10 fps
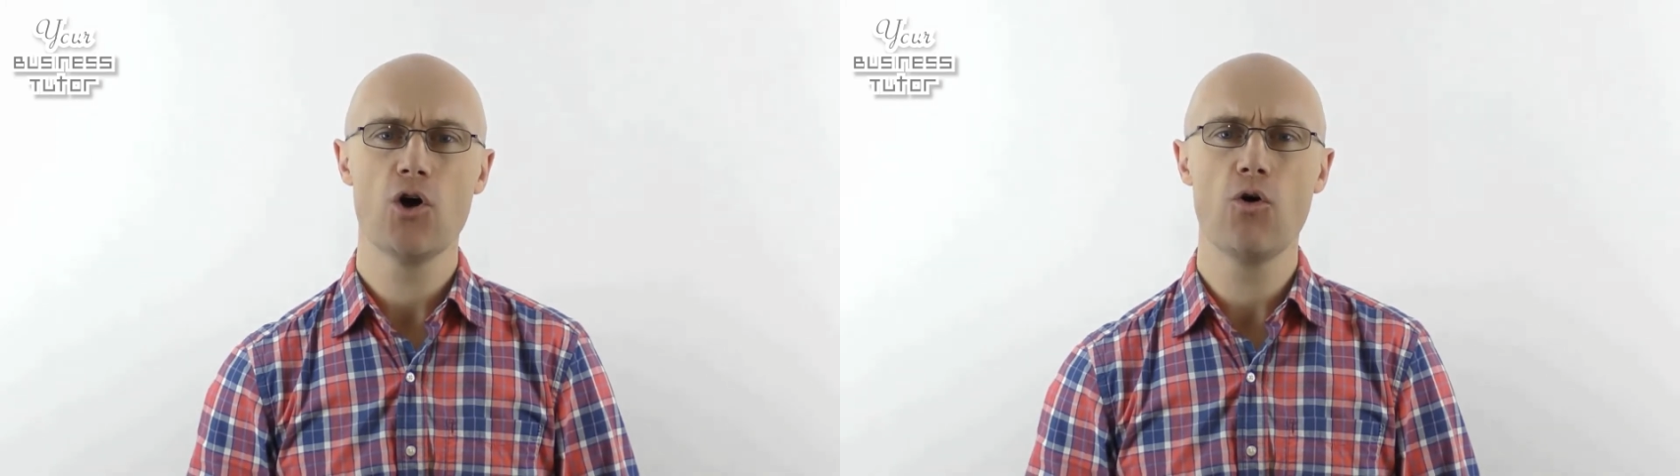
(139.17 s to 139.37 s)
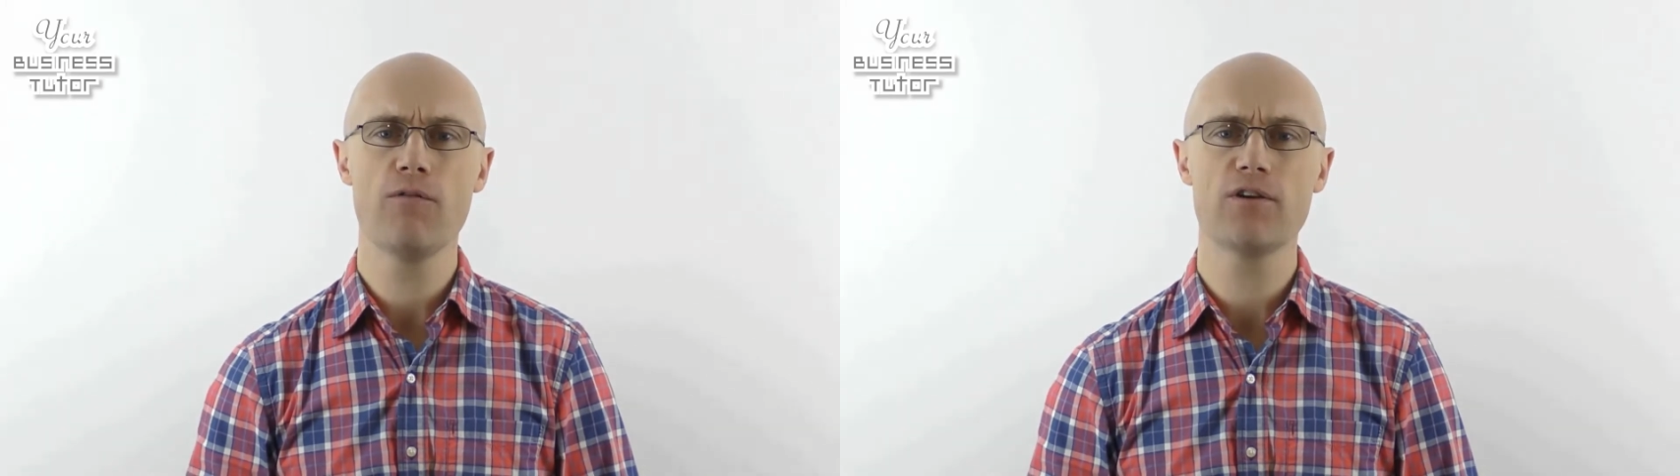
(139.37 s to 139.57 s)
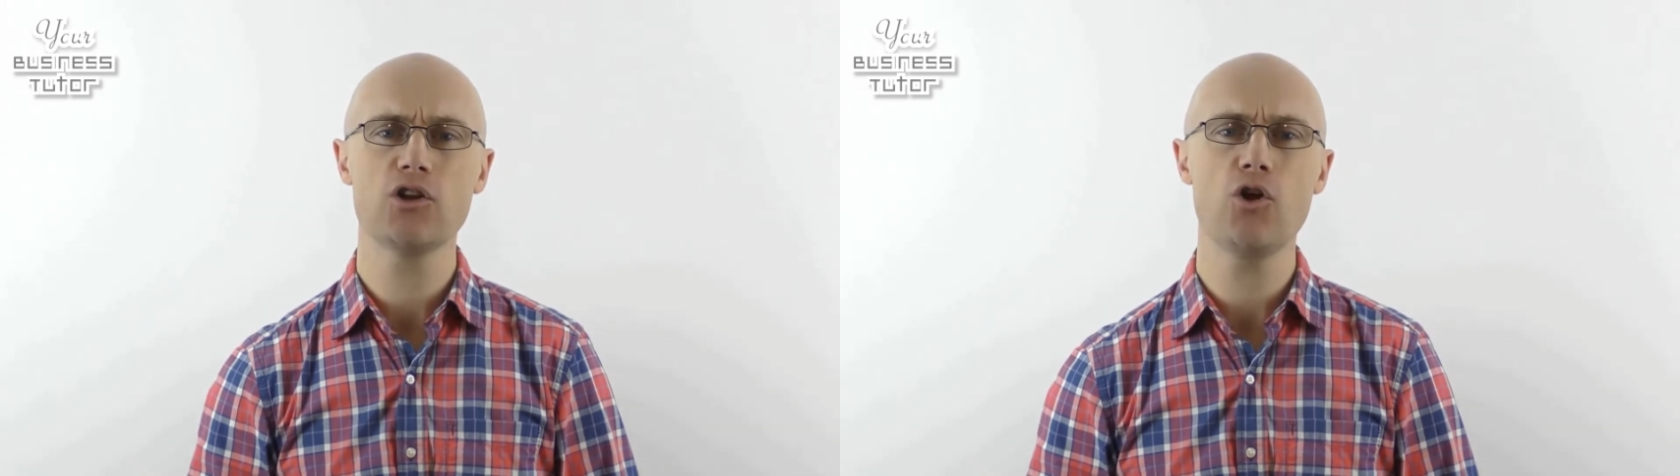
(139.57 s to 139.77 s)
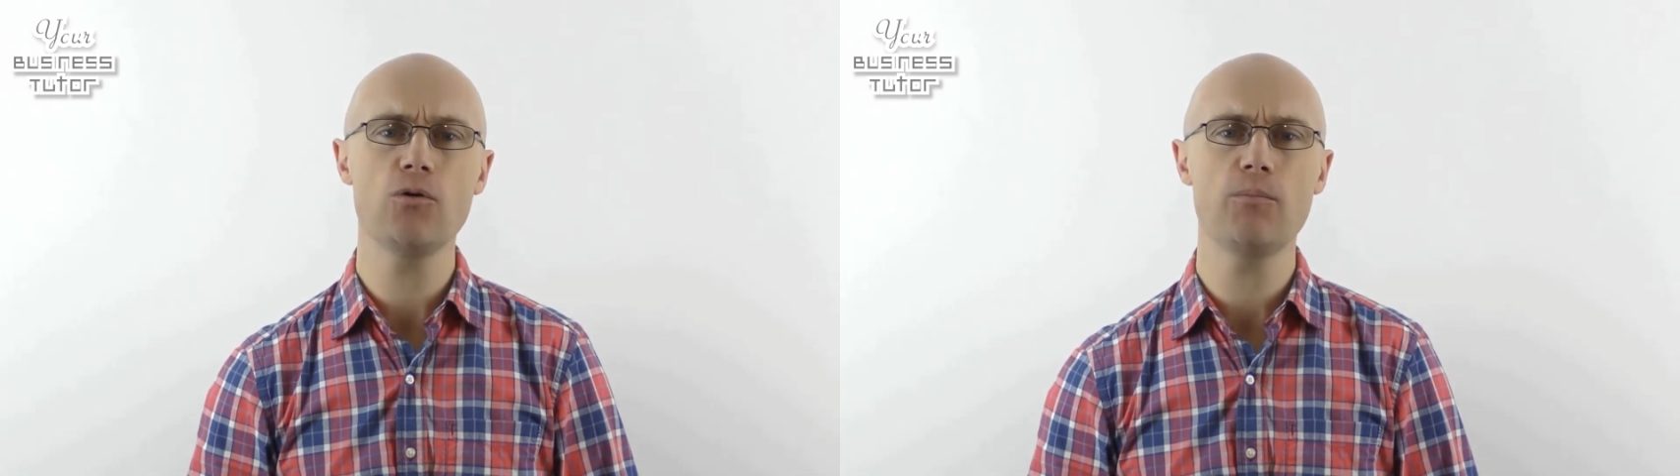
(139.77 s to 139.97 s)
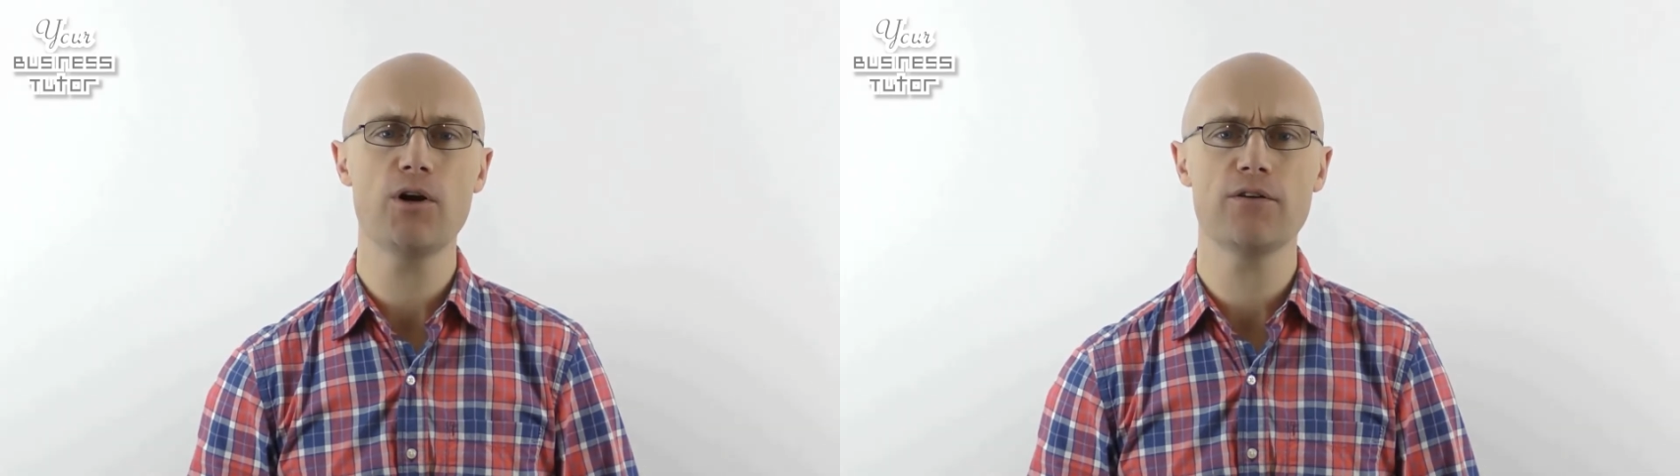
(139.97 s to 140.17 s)
over a
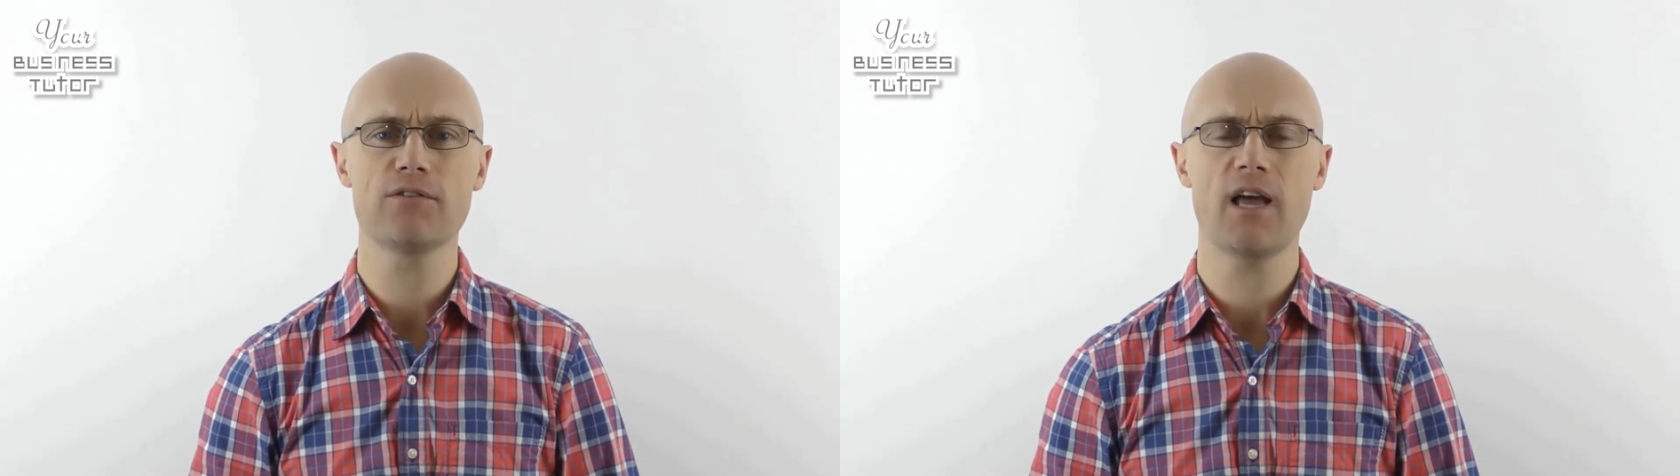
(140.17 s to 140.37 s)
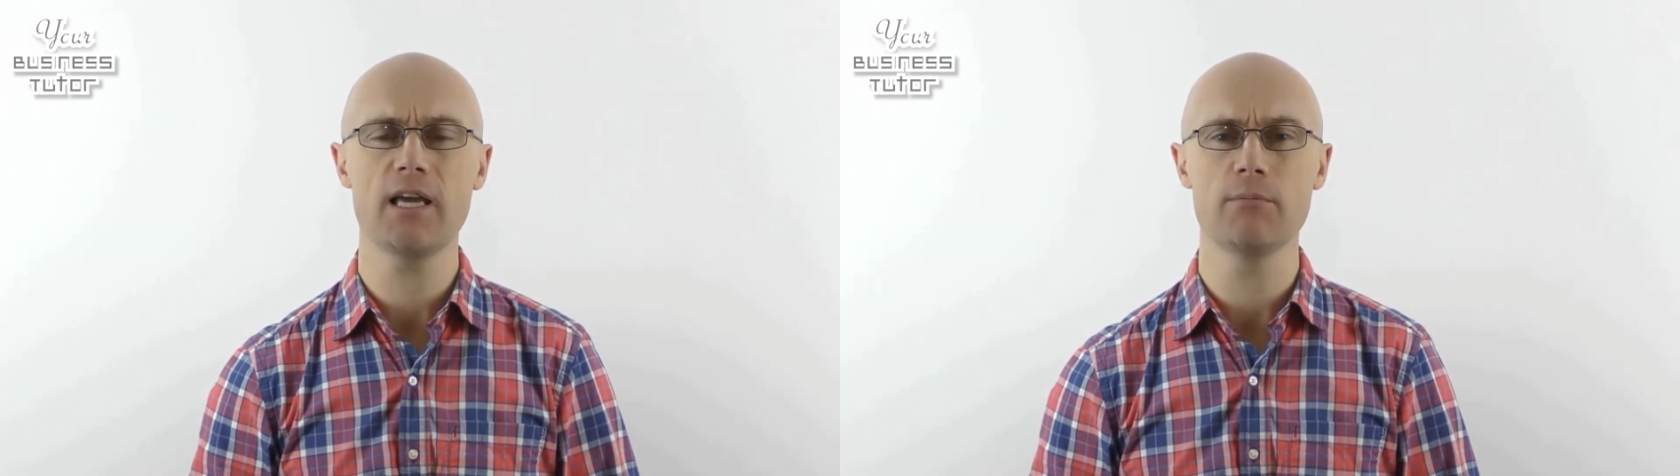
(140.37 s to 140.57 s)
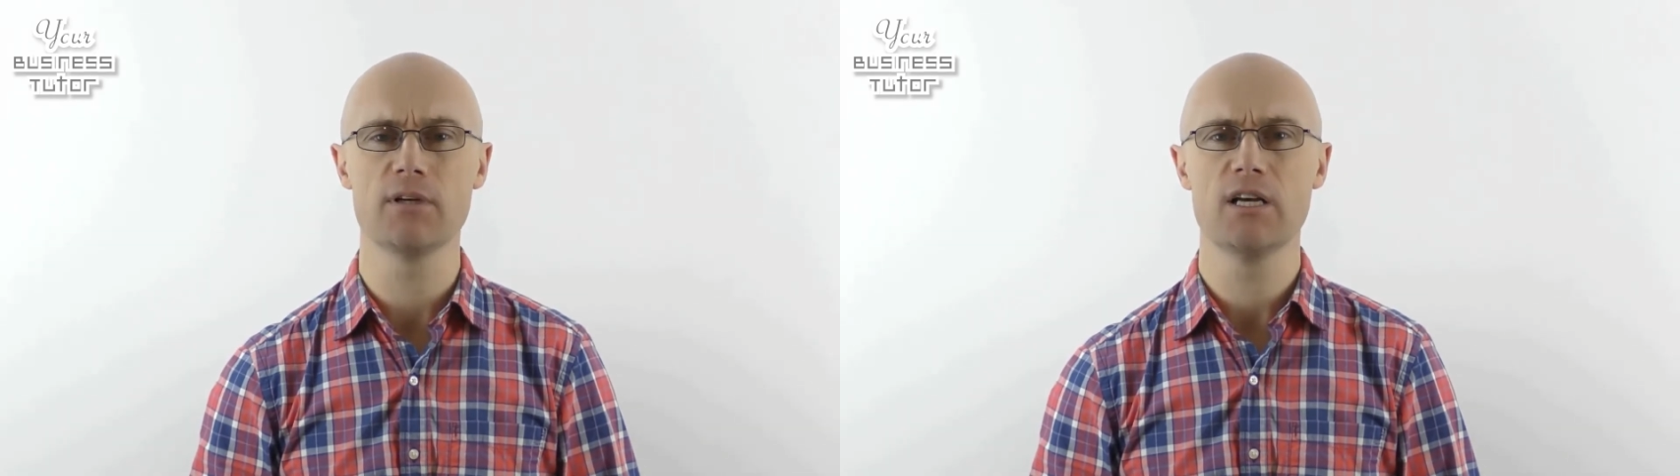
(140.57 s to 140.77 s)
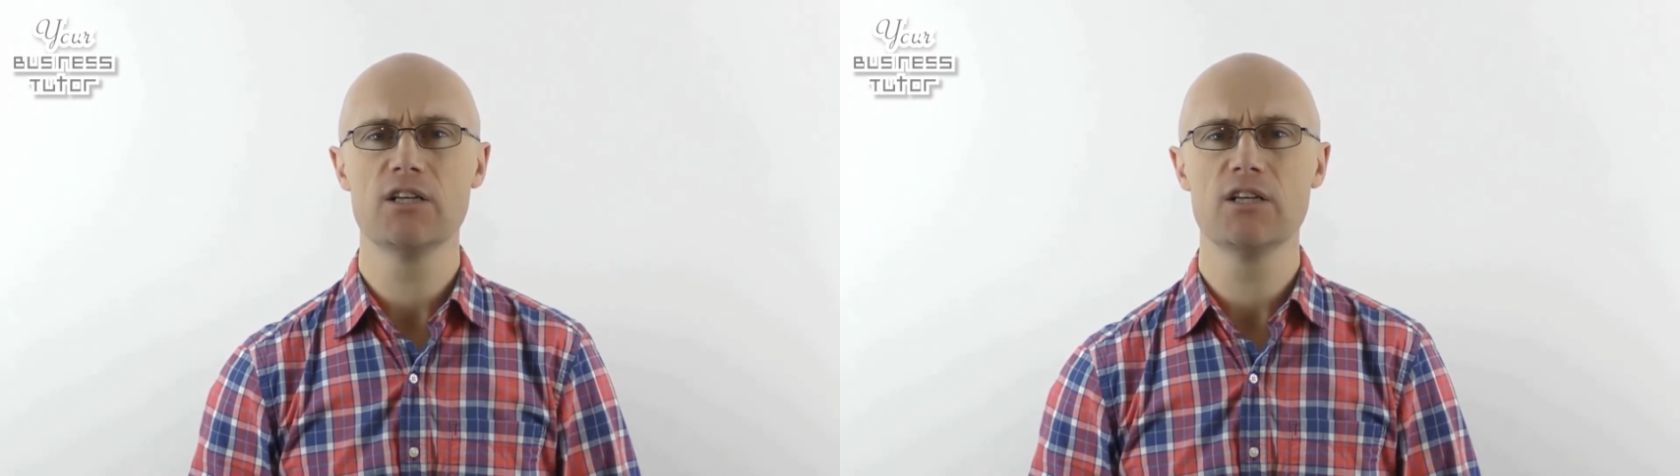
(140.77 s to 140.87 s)
long period of time,